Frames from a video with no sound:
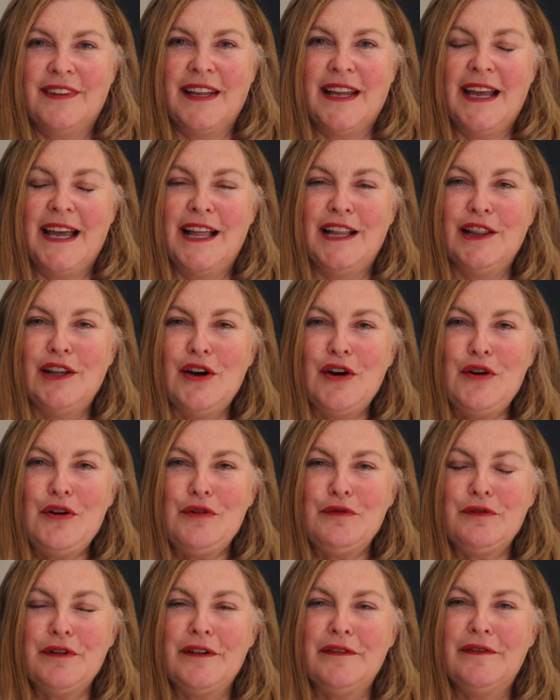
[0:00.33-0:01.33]
Hello,
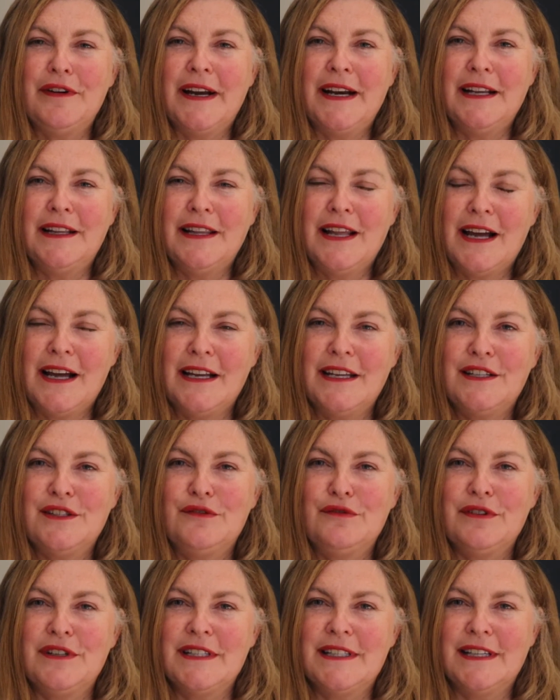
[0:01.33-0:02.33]
revitalized,
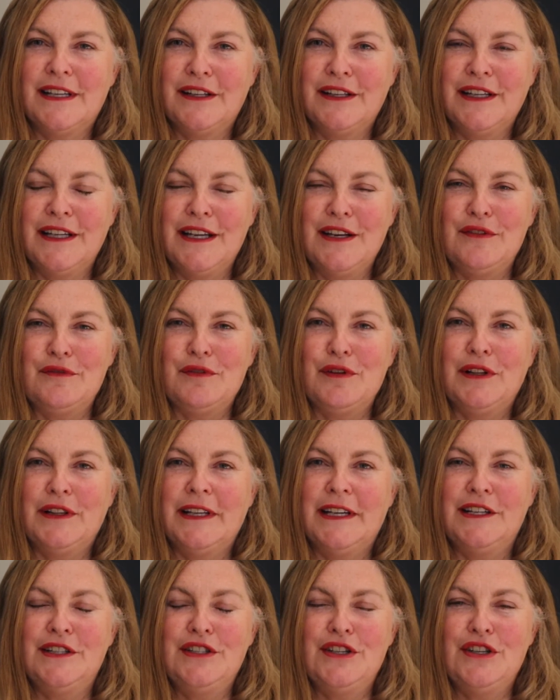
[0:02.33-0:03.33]
resilient
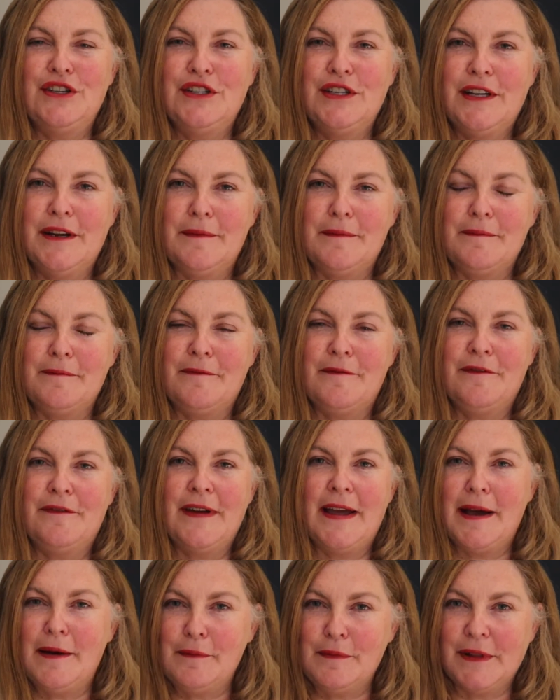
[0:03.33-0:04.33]
relationship
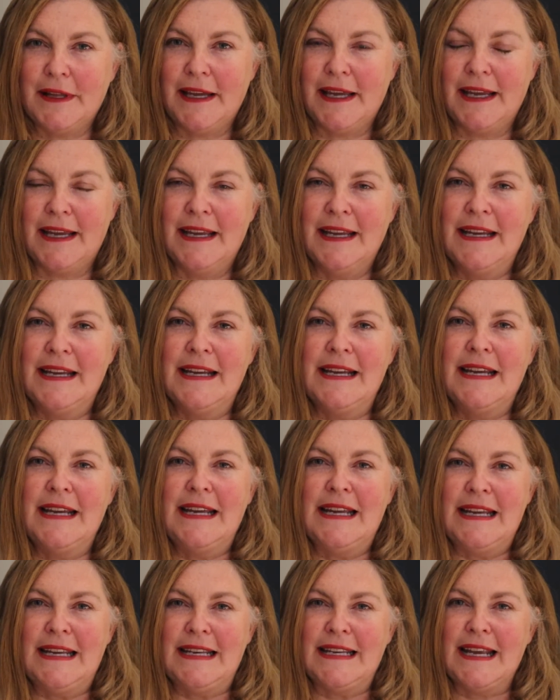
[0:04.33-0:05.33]
family.
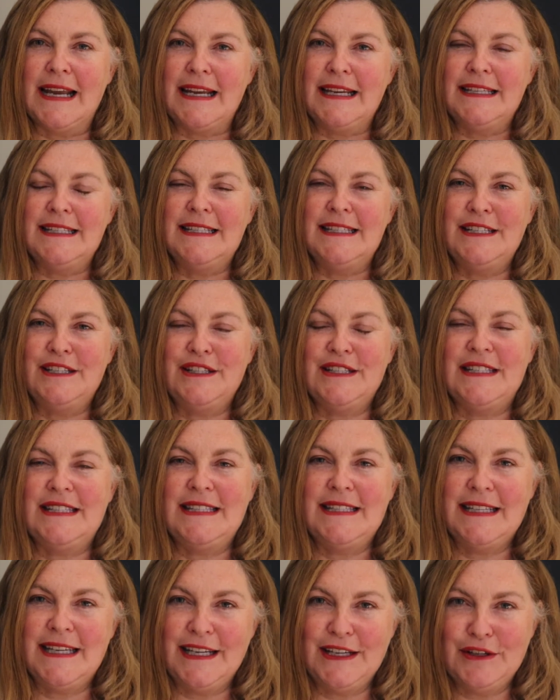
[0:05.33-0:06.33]
Nice to
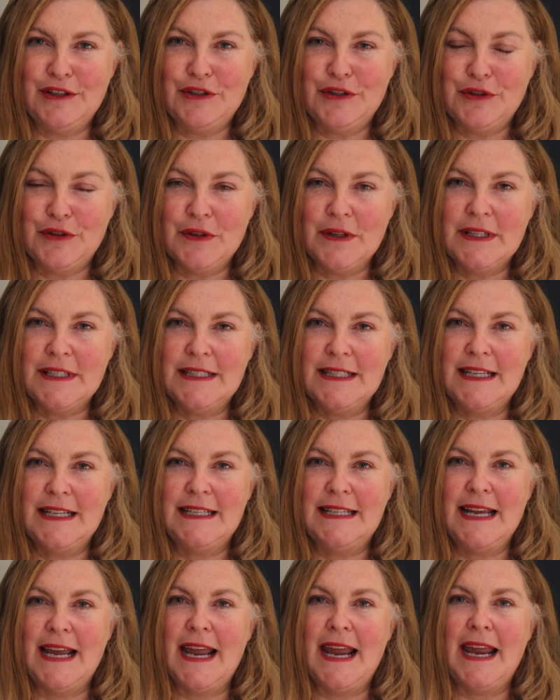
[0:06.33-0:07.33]
see you.
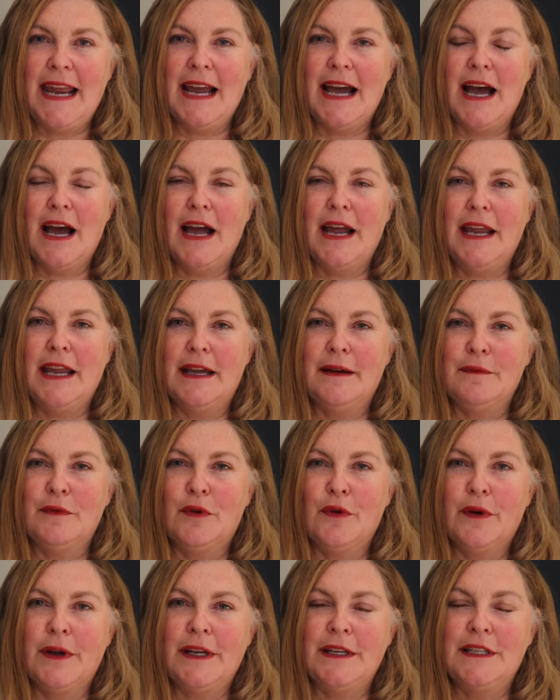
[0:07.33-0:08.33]
Today, I am
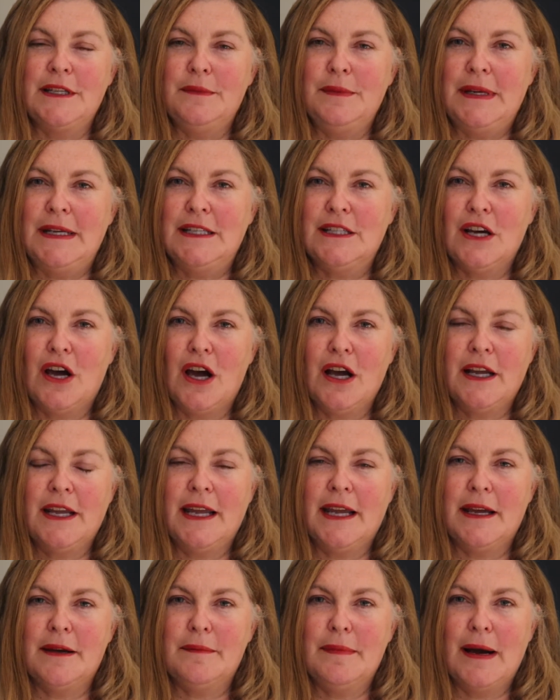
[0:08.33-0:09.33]
going to be
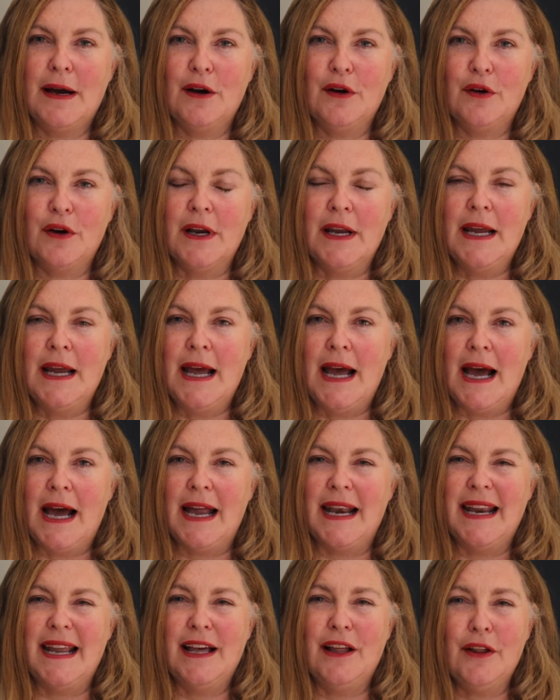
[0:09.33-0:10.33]
talking about
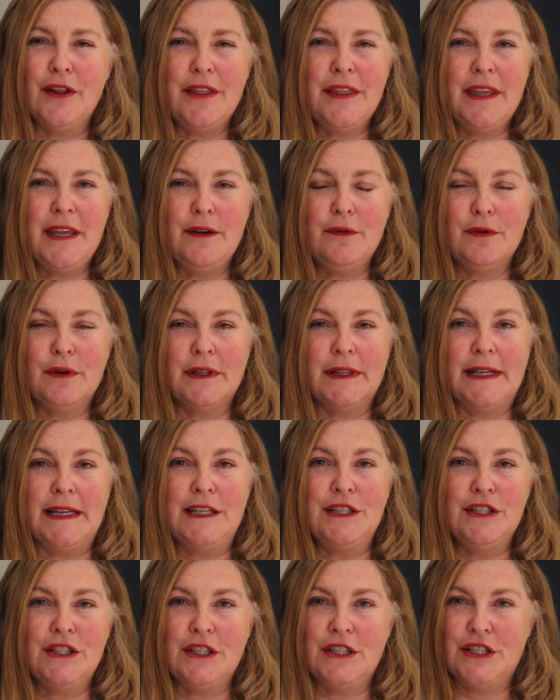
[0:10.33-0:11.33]
unhealthy
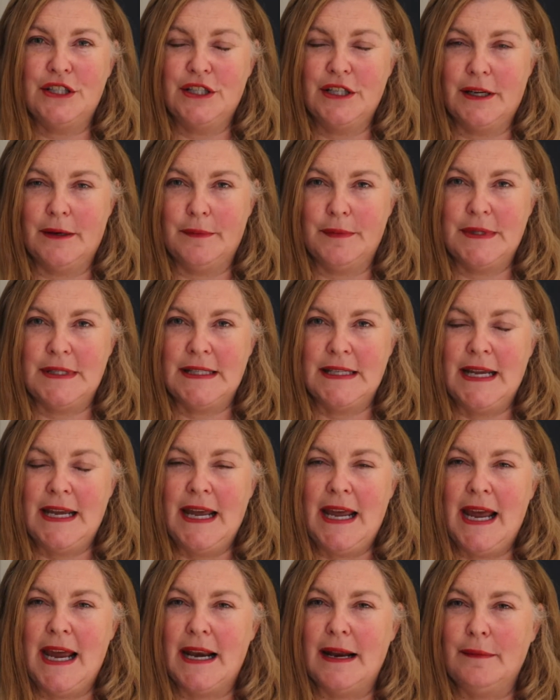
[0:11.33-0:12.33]
relationships,
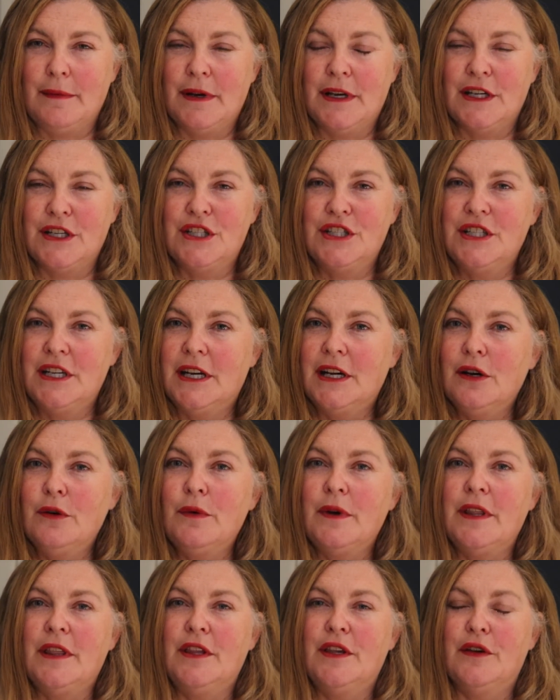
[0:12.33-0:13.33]
and I'm going to share
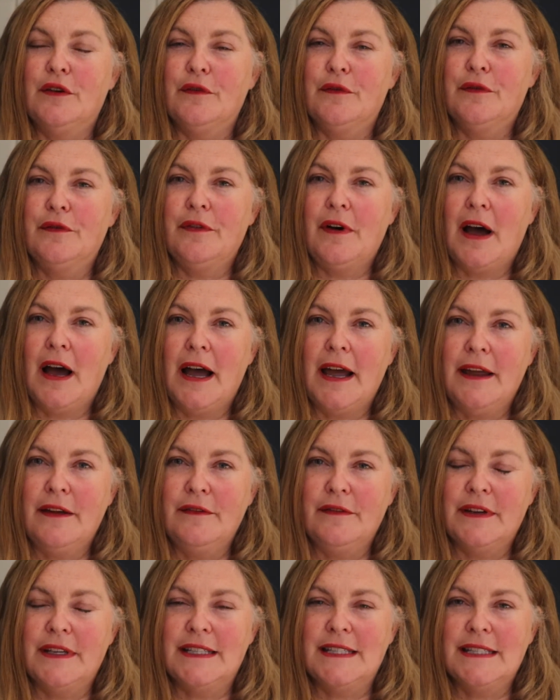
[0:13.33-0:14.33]
with you
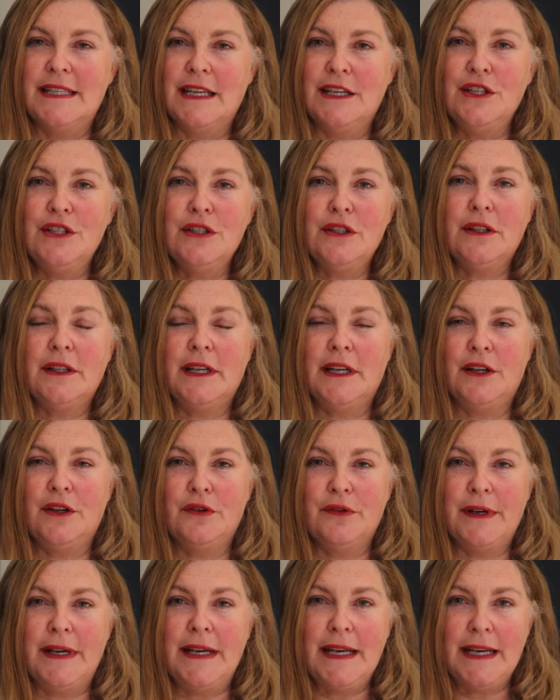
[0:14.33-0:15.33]
5 essential
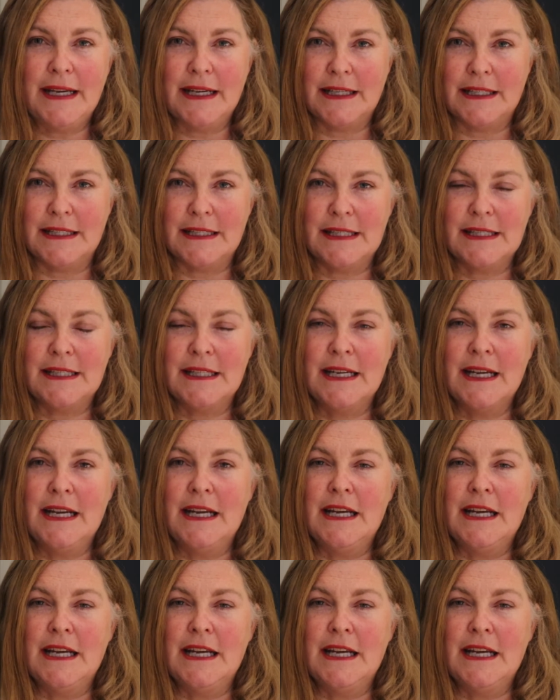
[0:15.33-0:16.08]
ingredients